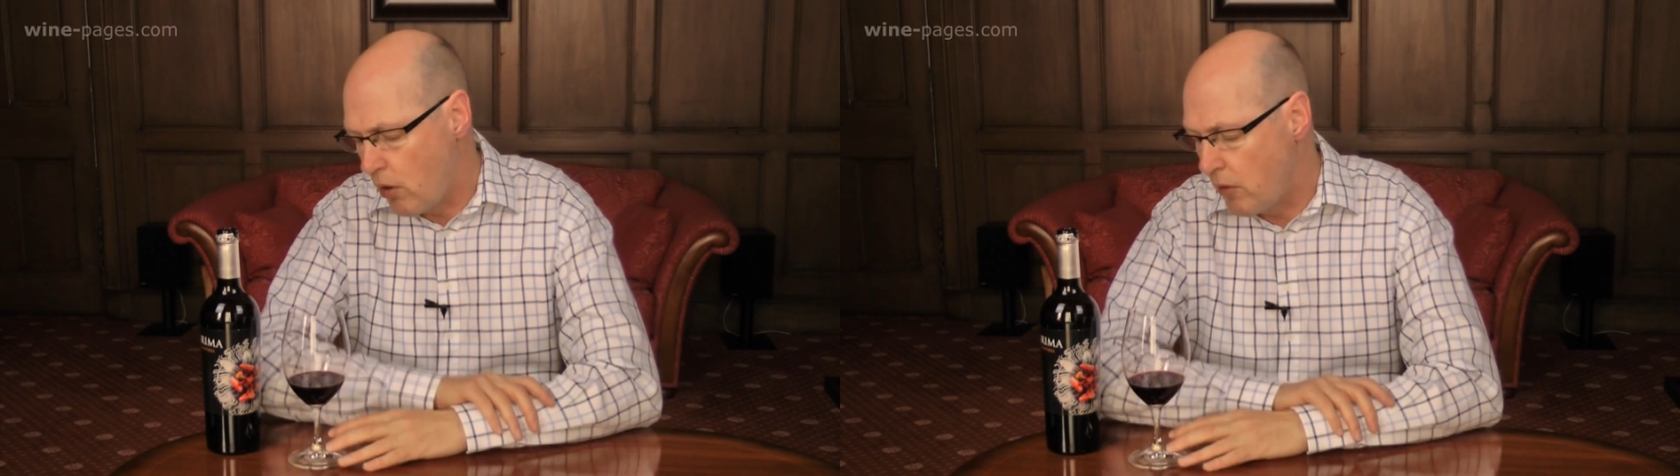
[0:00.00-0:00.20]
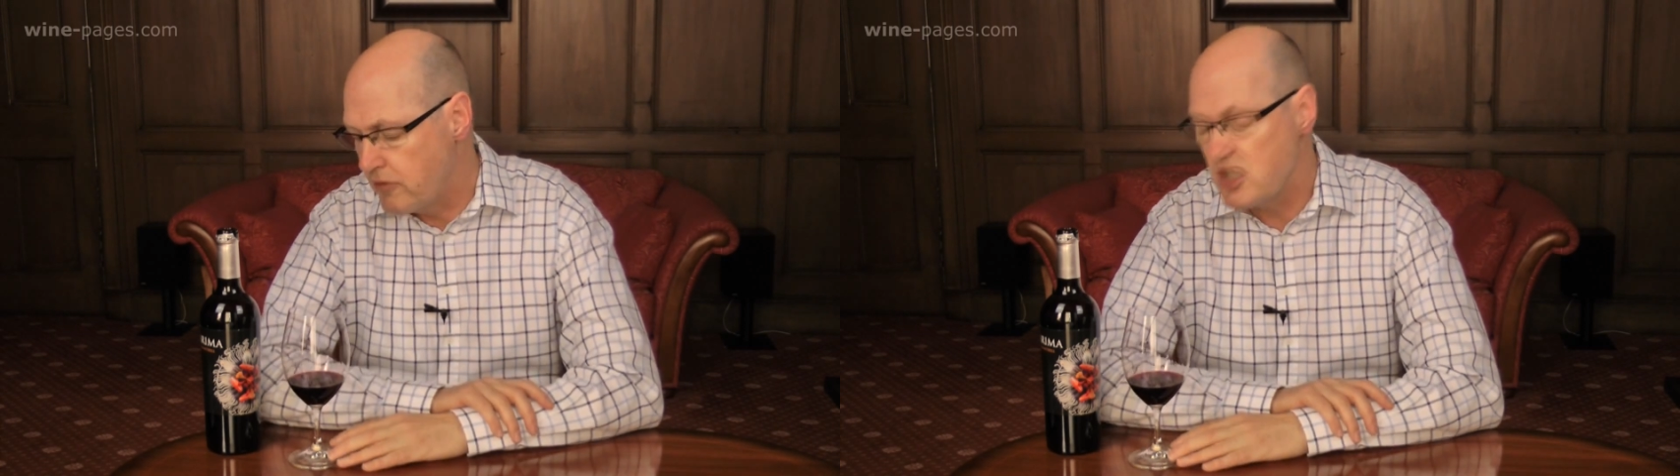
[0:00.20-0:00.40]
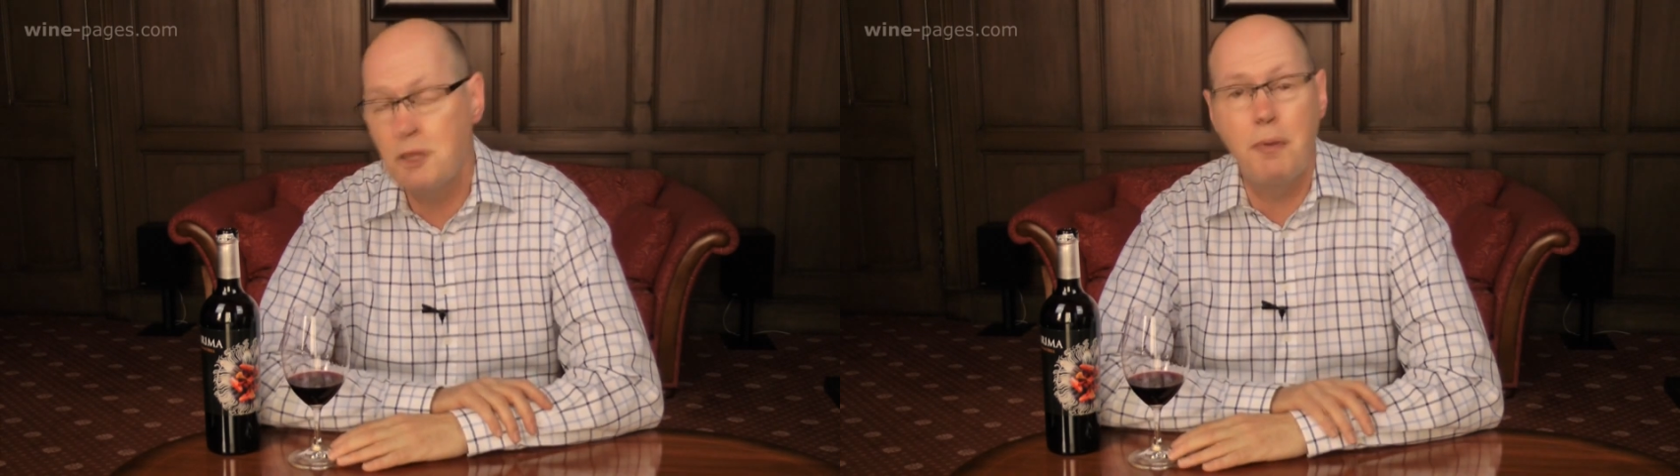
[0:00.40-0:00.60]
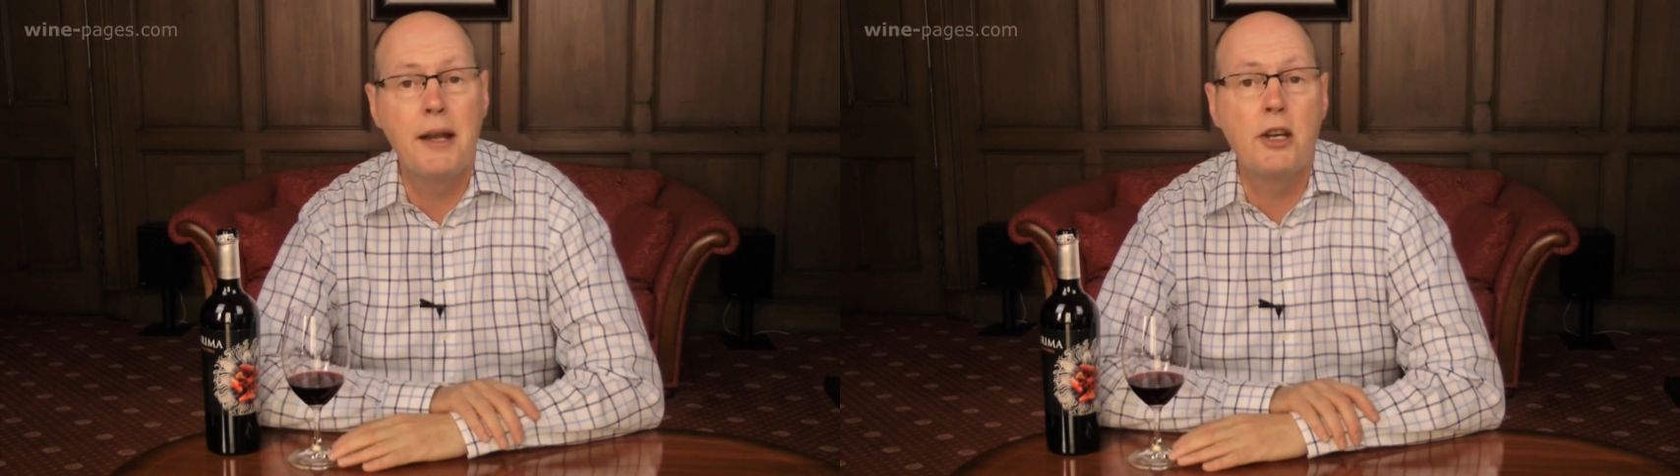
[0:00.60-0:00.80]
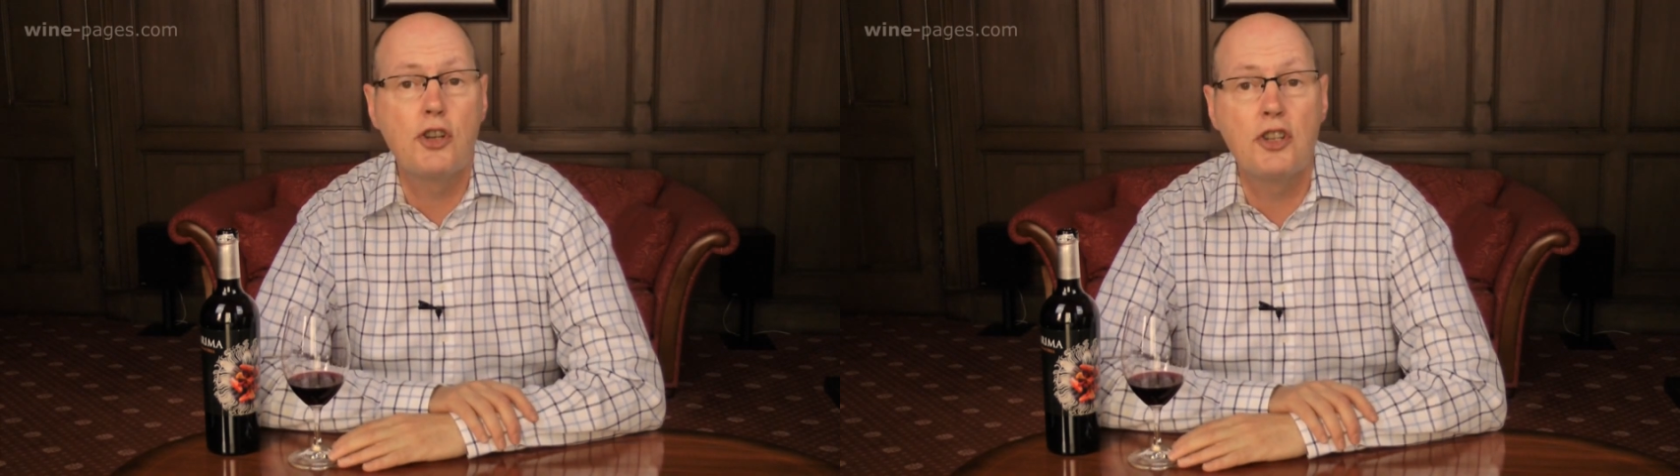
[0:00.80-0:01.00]
of
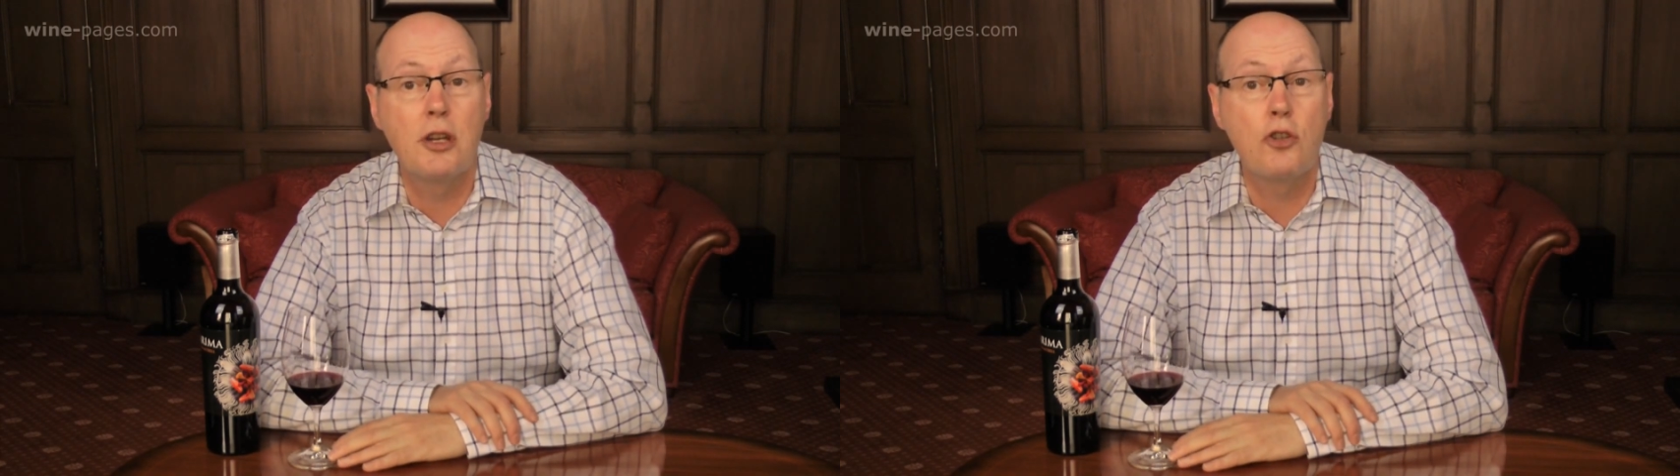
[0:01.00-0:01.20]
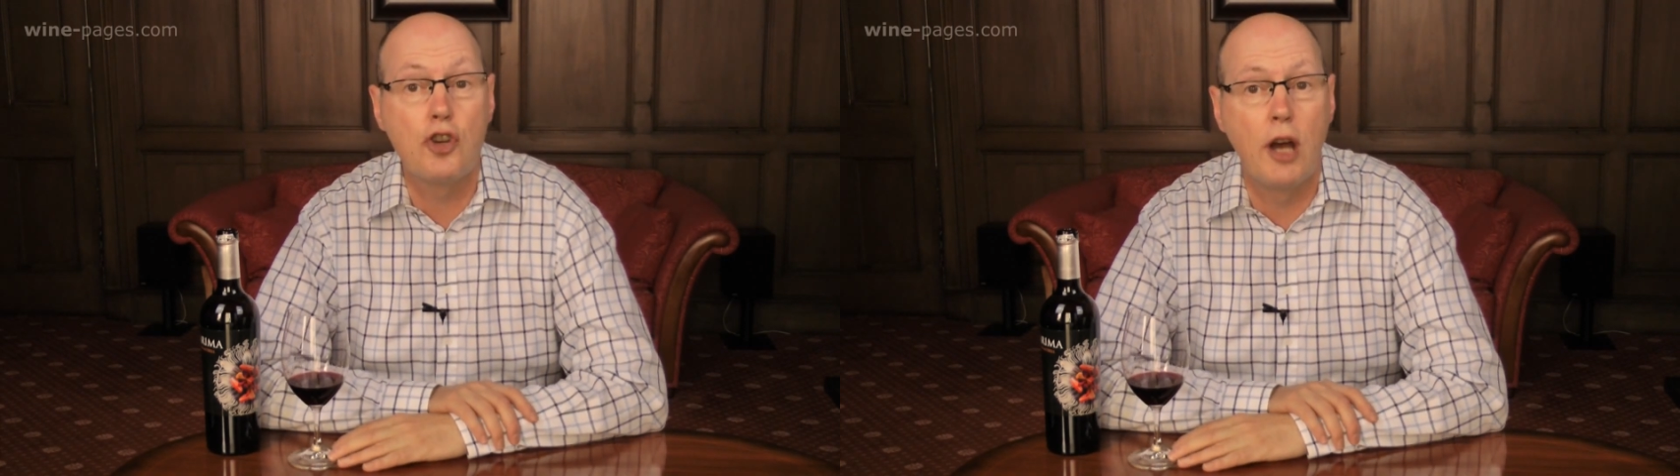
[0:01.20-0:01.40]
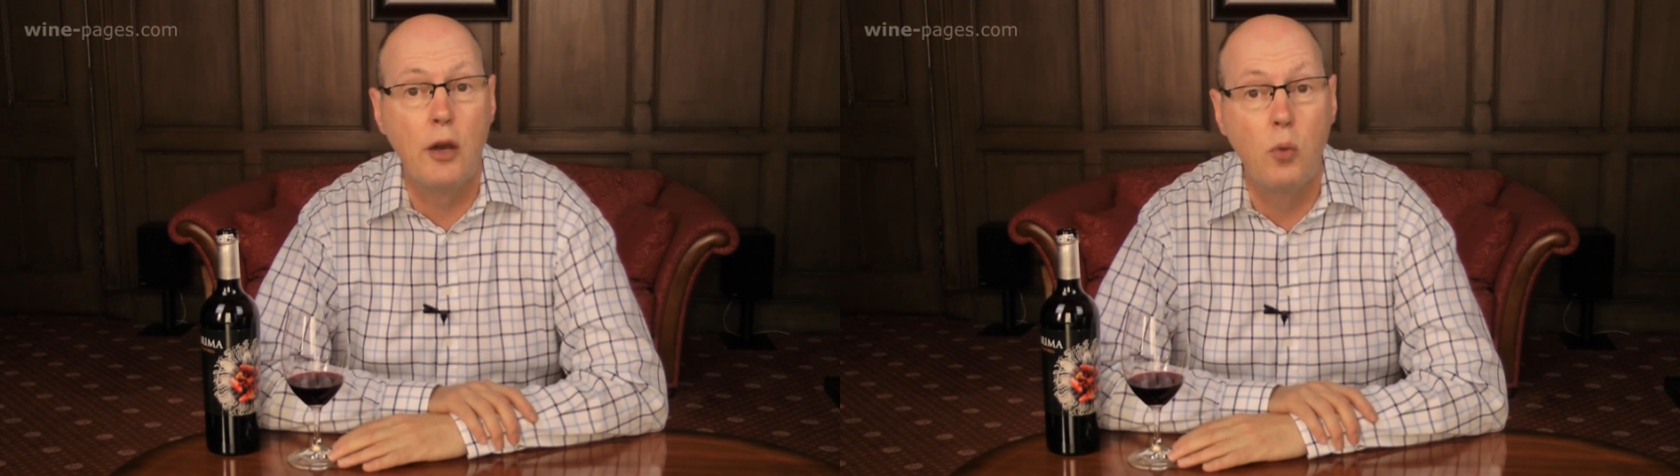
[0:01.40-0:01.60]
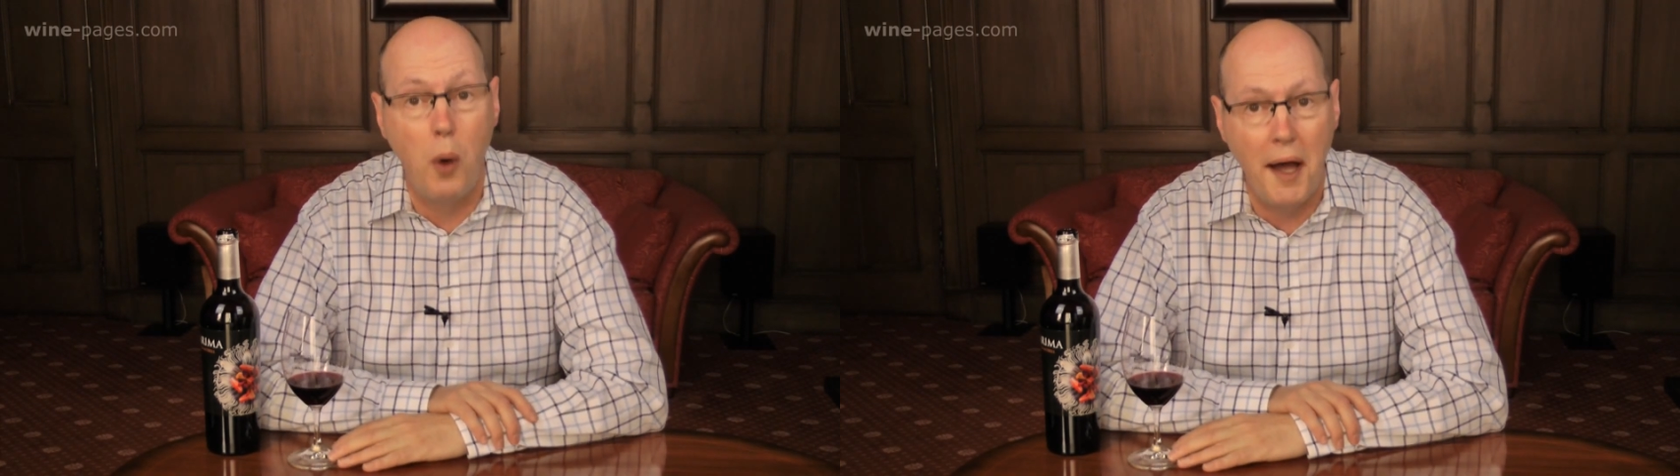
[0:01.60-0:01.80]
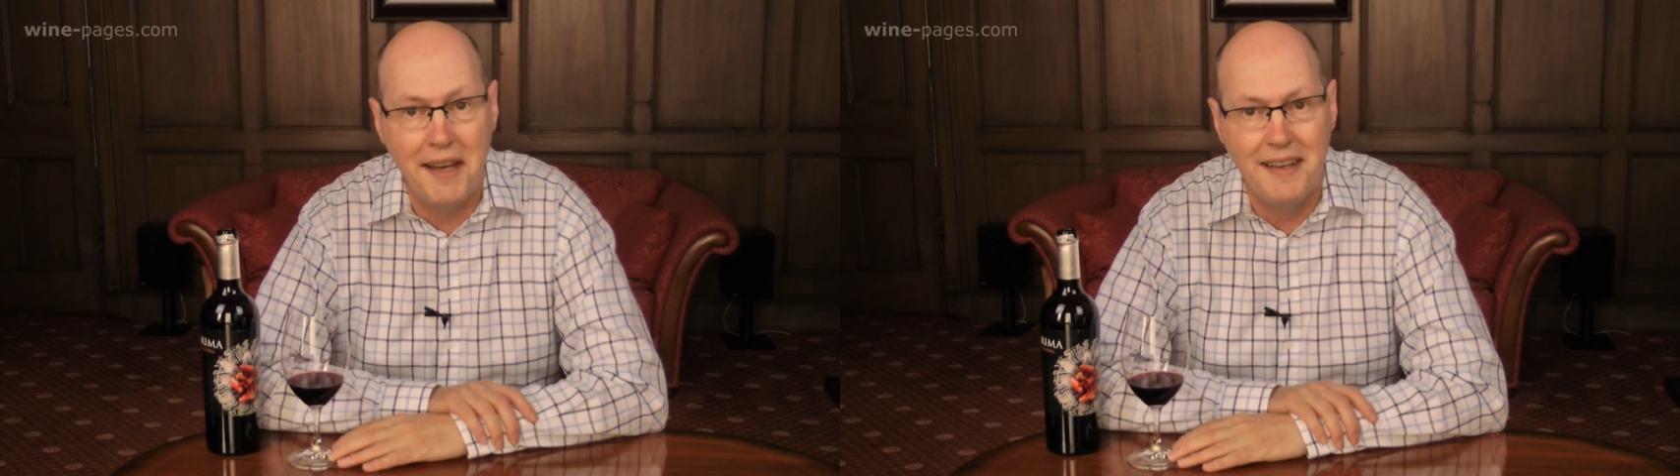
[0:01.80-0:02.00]
Spanish sunshine
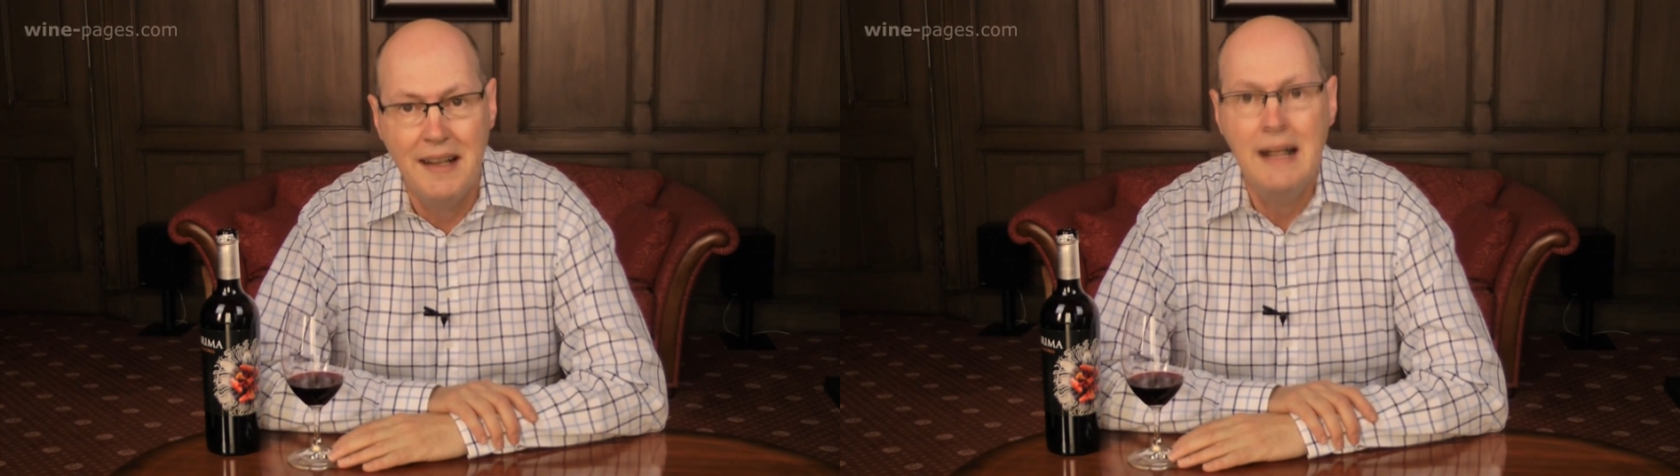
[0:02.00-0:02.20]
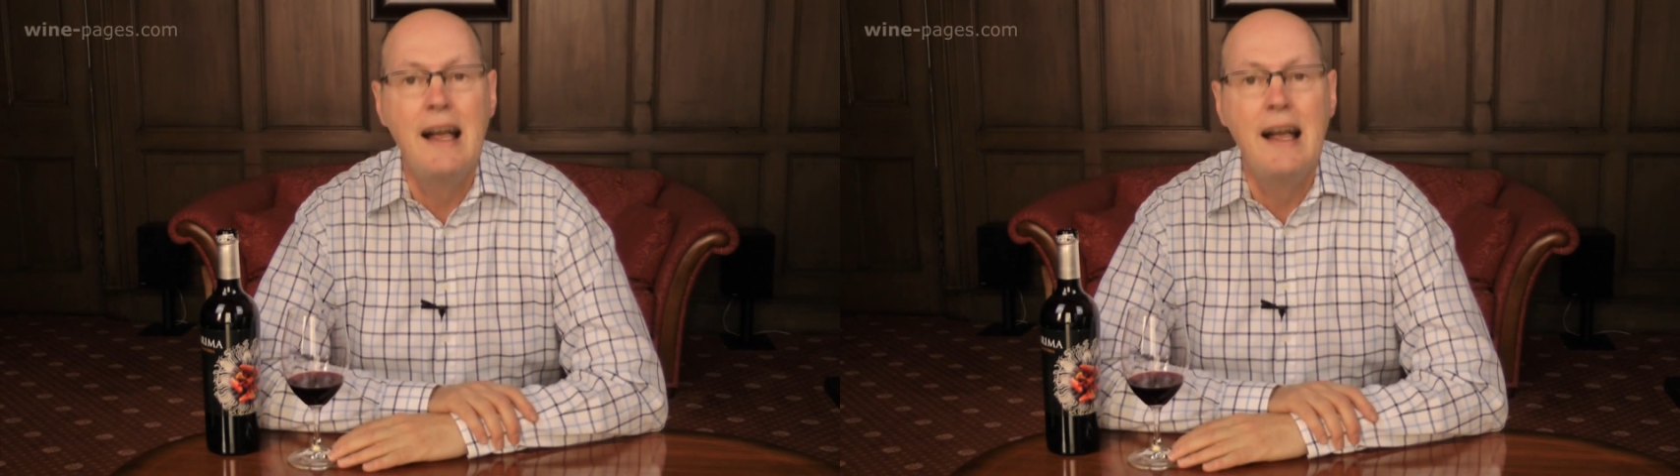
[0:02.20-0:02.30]
wine